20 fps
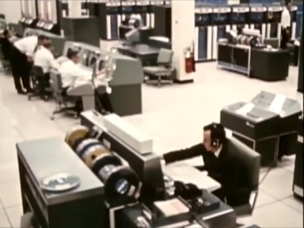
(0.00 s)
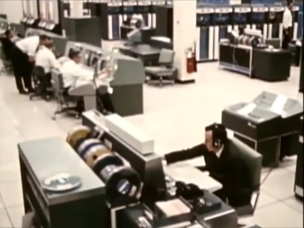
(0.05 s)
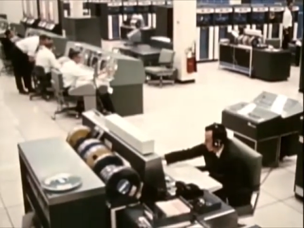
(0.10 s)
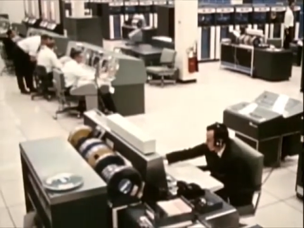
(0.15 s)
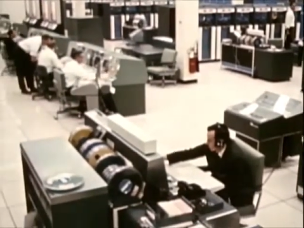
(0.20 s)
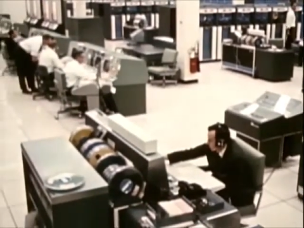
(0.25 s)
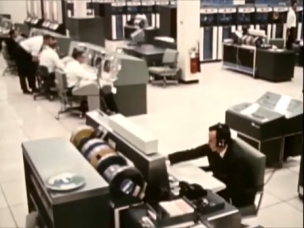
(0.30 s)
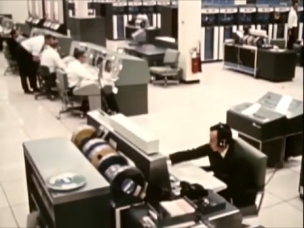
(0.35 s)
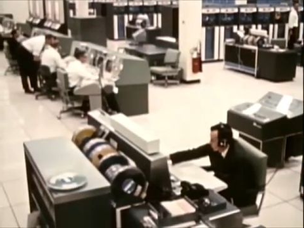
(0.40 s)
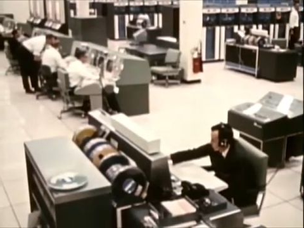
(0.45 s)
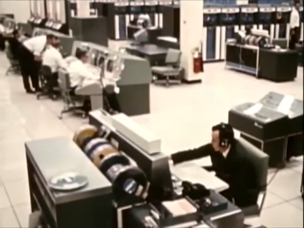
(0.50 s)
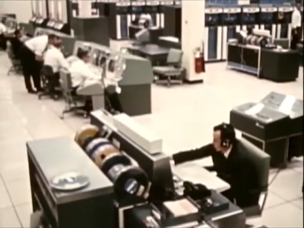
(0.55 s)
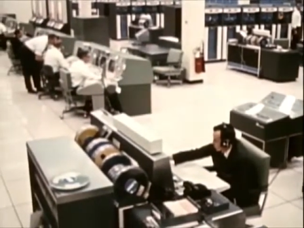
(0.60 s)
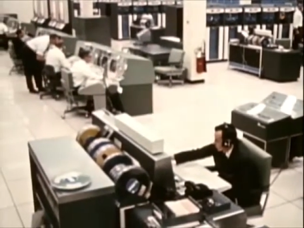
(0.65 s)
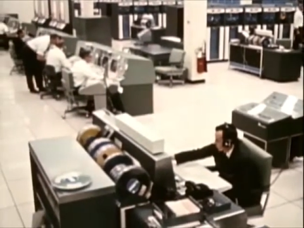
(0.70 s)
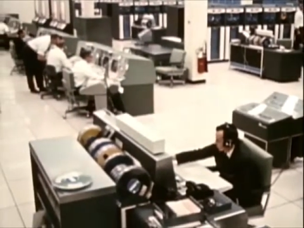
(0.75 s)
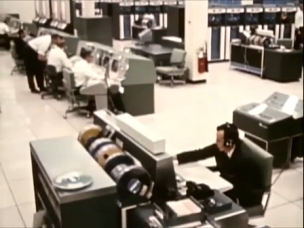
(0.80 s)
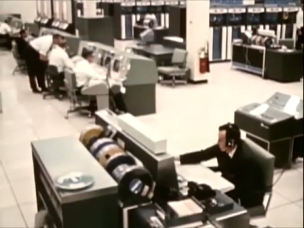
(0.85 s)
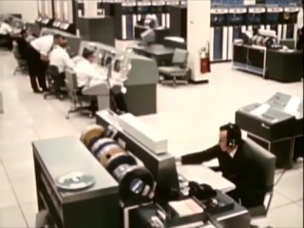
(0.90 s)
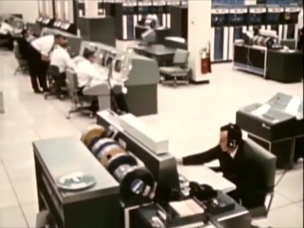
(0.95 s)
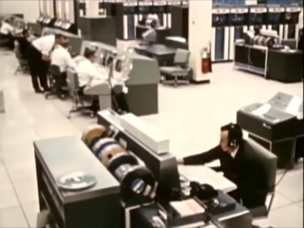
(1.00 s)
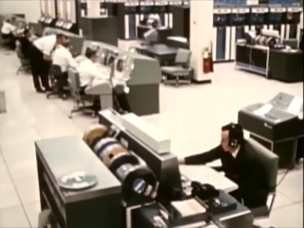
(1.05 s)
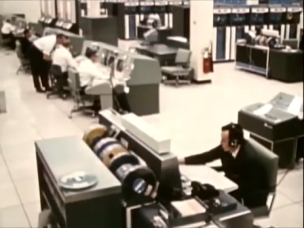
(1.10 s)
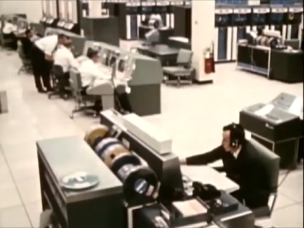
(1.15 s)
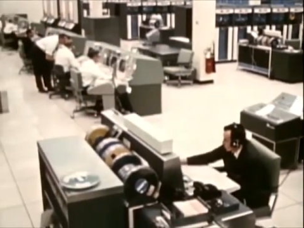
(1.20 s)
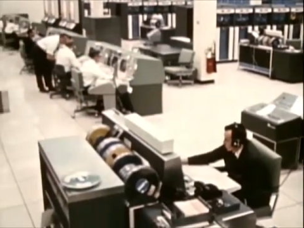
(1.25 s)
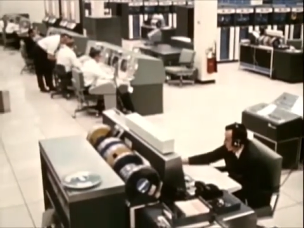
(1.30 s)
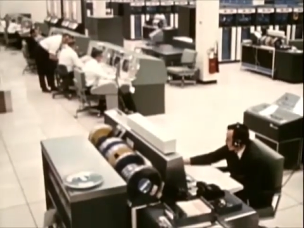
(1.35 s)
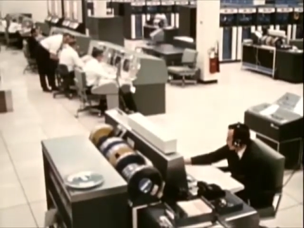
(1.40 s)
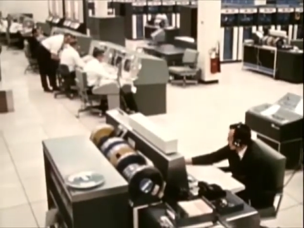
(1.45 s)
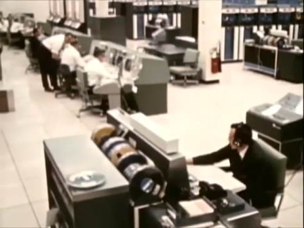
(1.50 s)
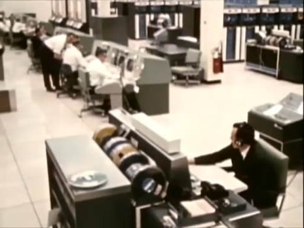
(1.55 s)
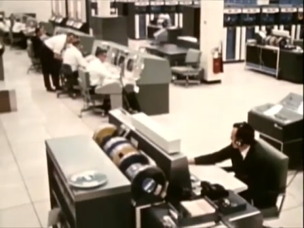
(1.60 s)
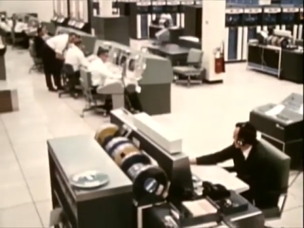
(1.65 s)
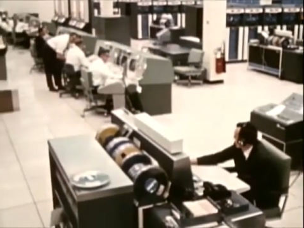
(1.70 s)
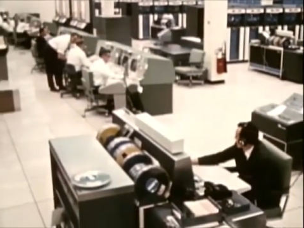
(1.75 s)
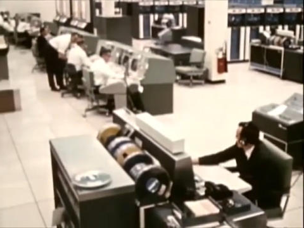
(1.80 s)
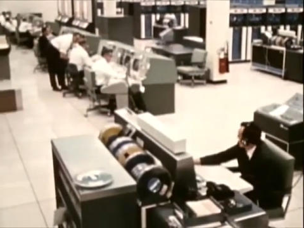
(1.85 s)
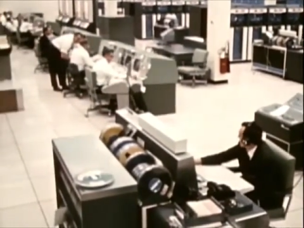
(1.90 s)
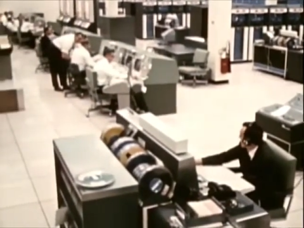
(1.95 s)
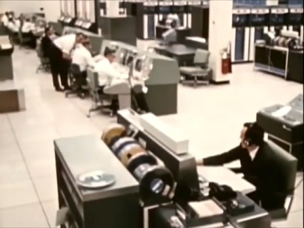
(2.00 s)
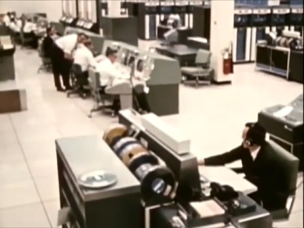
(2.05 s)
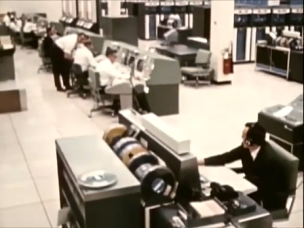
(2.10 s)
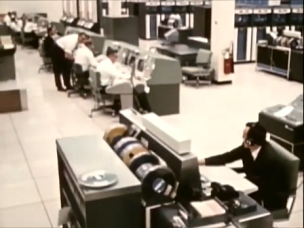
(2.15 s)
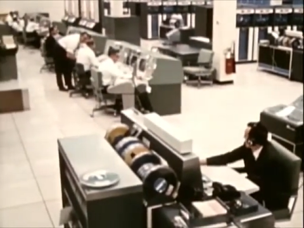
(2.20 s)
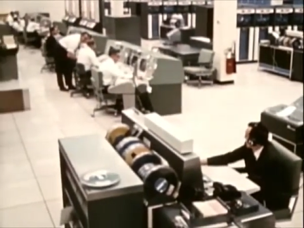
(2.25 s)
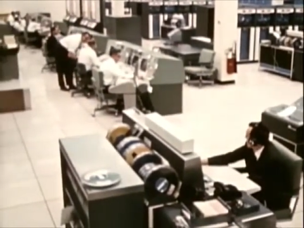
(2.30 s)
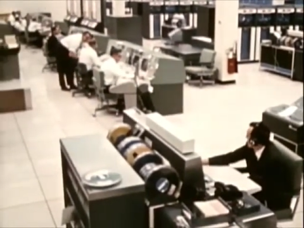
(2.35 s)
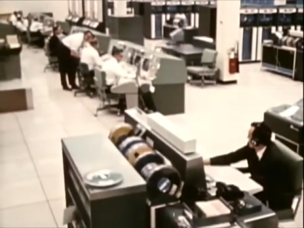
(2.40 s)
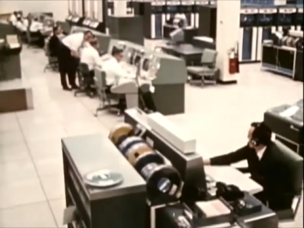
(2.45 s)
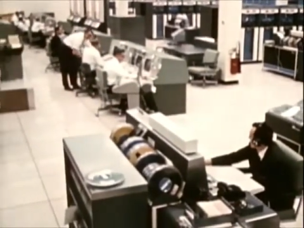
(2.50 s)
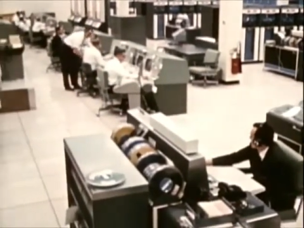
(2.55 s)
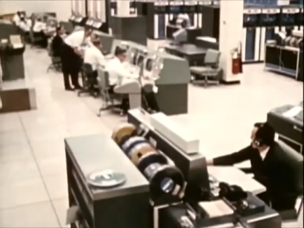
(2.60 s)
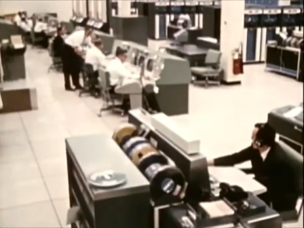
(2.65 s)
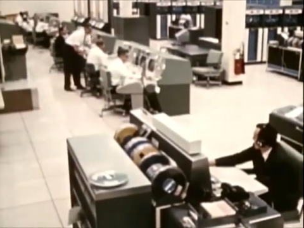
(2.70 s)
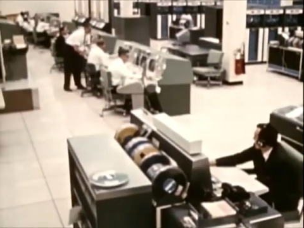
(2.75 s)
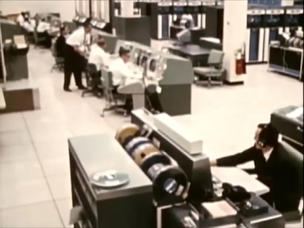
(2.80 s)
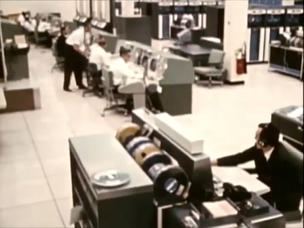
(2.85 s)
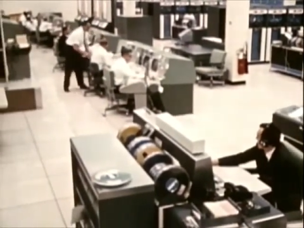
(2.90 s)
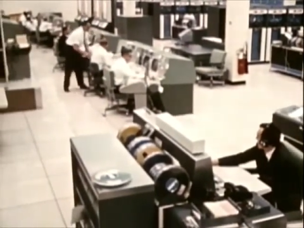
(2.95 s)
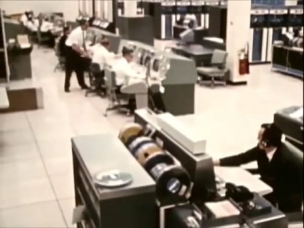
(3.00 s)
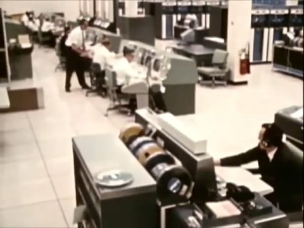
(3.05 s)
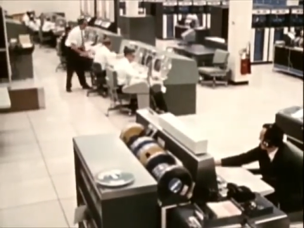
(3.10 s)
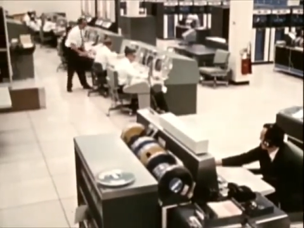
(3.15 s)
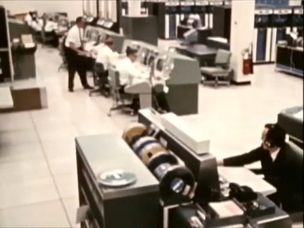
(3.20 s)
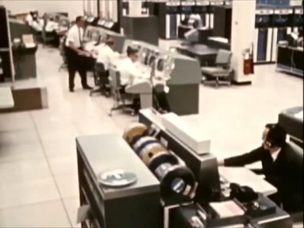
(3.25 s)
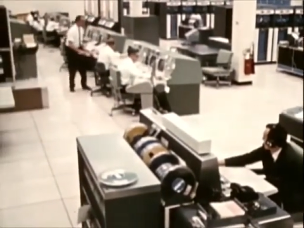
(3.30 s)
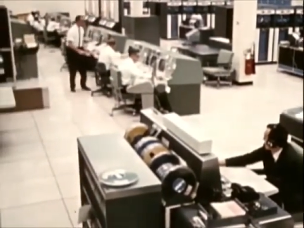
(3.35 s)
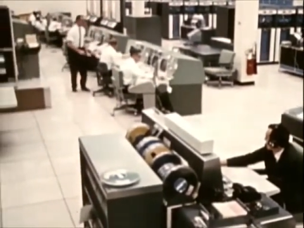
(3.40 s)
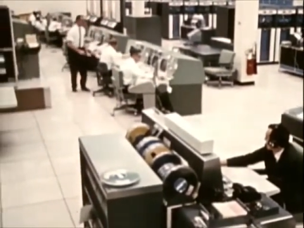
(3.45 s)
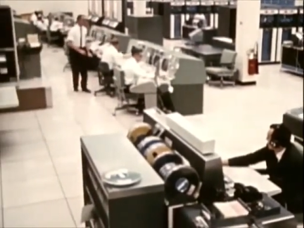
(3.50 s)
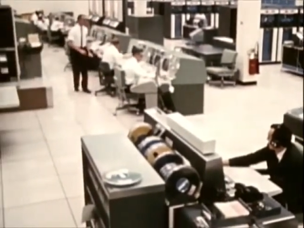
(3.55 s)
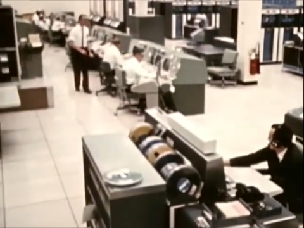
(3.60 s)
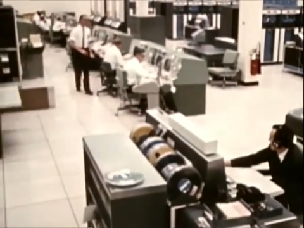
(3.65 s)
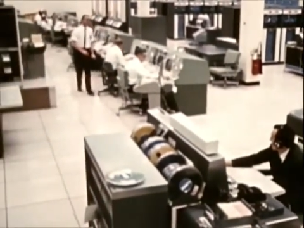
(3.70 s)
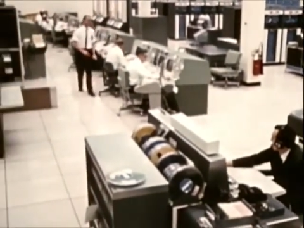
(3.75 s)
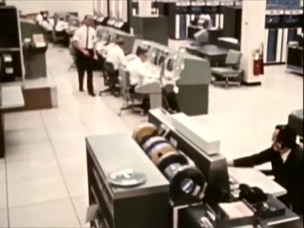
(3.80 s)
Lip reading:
Nobody's mouth can be seen.